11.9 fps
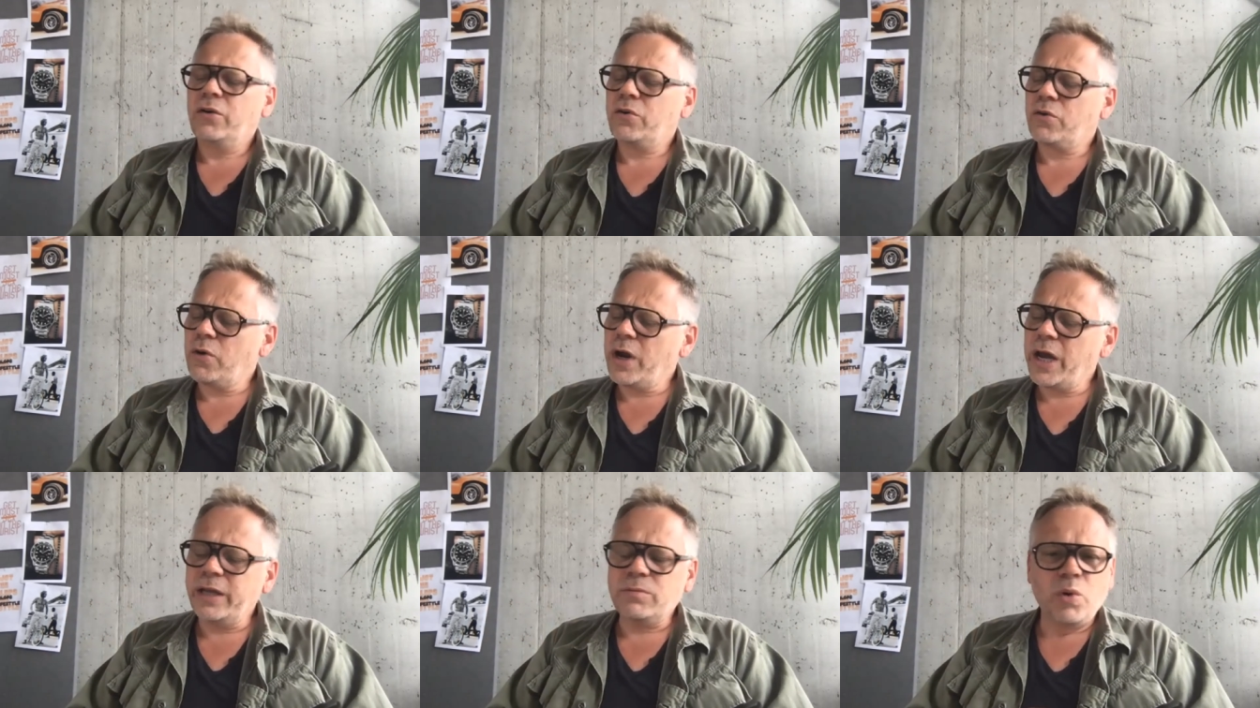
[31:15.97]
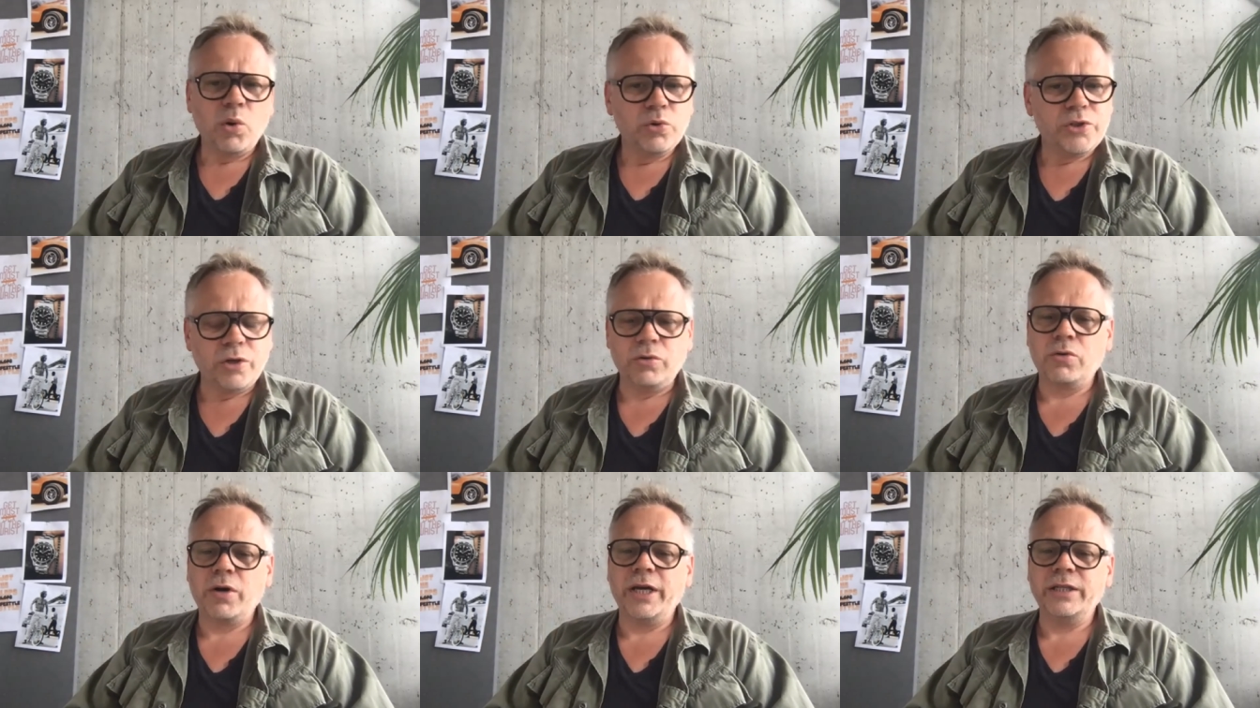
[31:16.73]
great mojo,
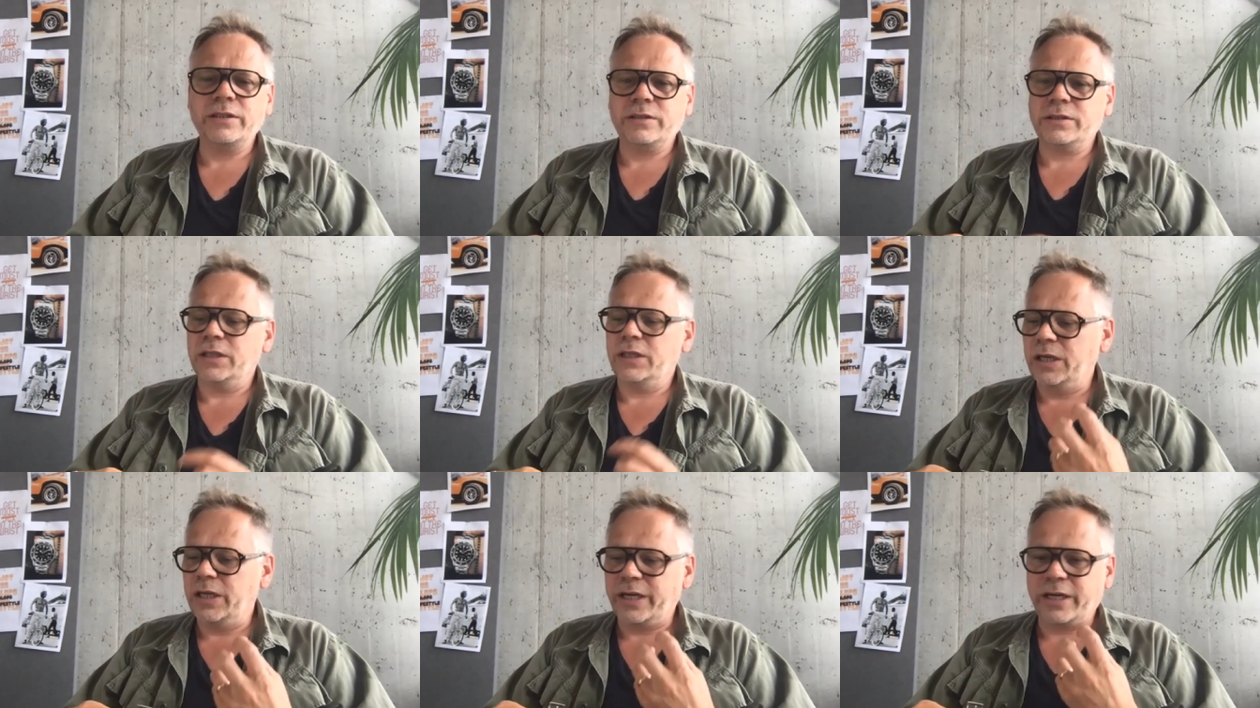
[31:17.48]
great uh,